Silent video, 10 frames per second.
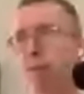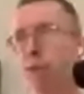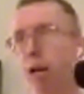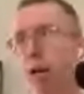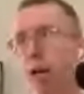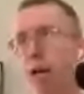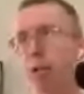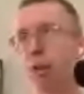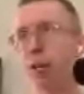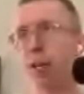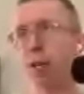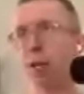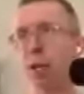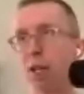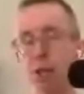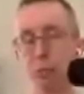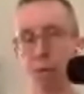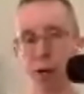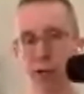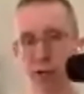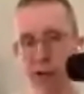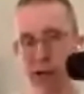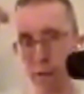And I have a sobriety app